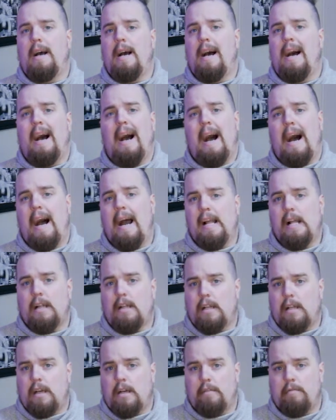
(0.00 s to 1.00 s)
I
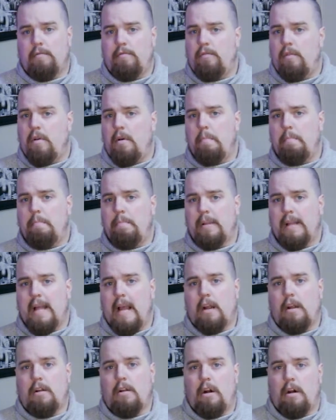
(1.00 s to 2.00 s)
love
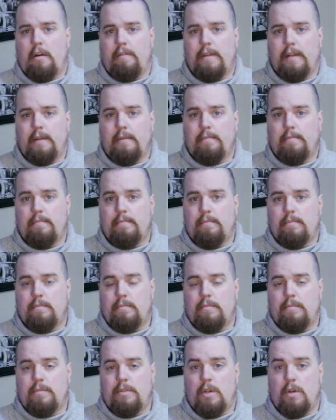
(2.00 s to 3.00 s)
black coffee.
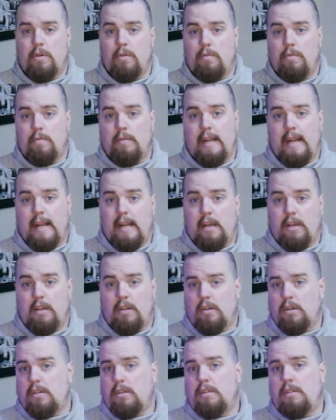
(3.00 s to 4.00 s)
So, it
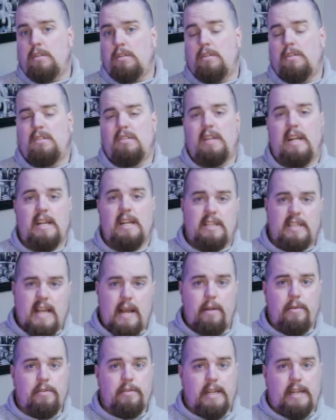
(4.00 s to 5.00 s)
looks and
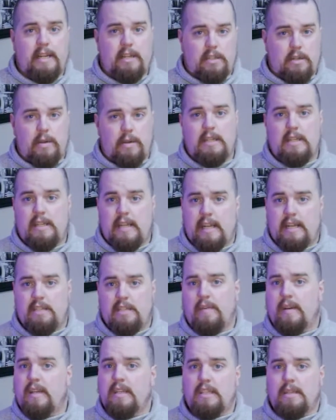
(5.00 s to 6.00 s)
sounds like it's going to taste
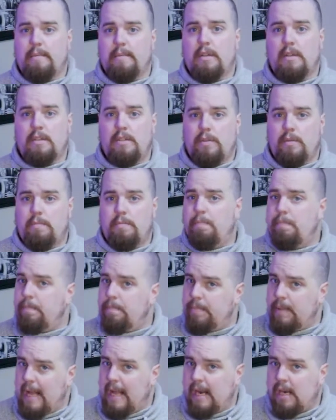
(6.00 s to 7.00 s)
very similar to
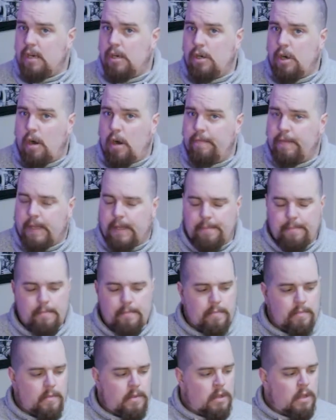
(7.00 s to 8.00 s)
black coffee.
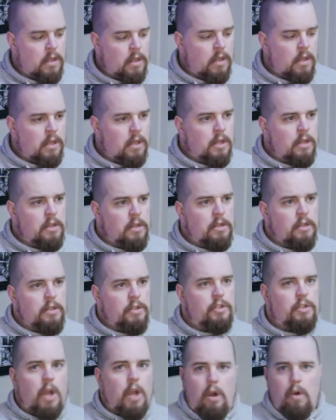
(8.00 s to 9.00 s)

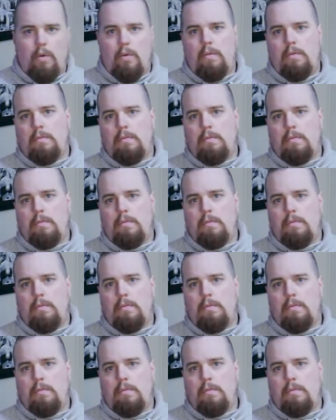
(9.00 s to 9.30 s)
So,